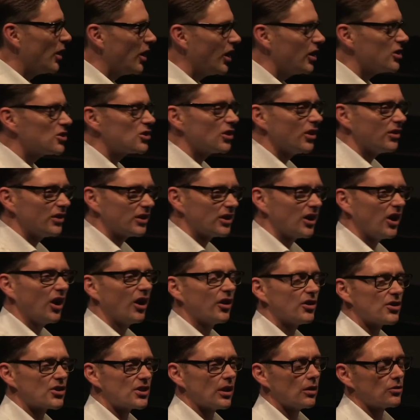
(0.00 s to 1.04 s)
much are the
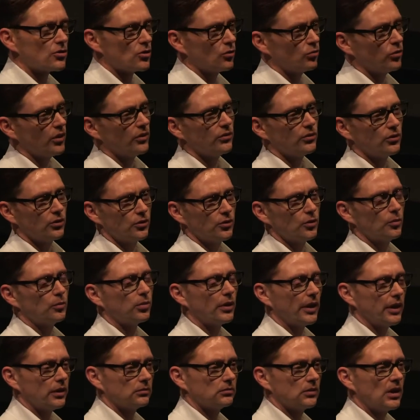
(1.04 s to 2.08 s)
kind of cells that run through the
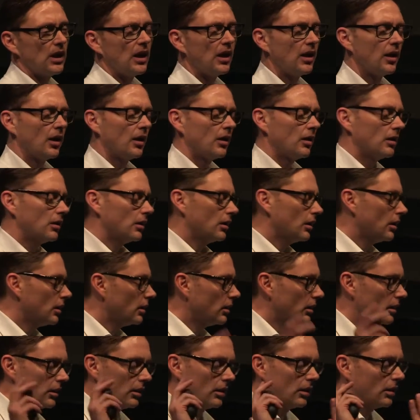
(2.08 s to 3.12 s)
brain.
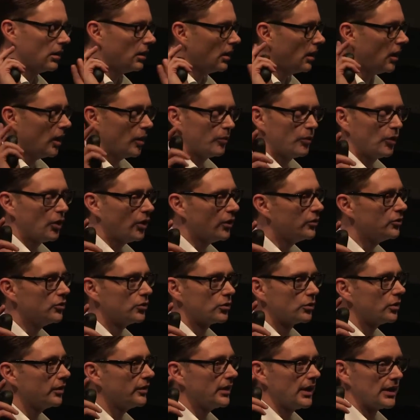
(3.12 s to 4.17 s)
I'm not a
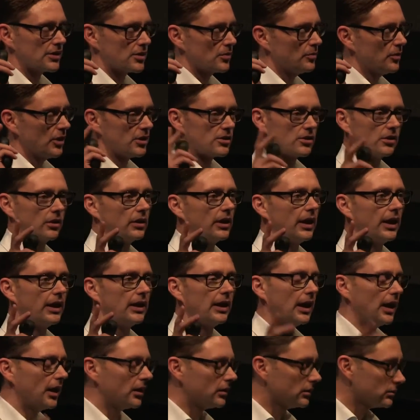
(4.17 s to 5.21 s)
neuroanatomist, okay?
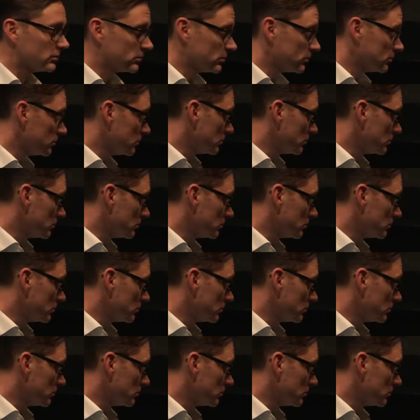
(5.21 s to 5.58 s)
And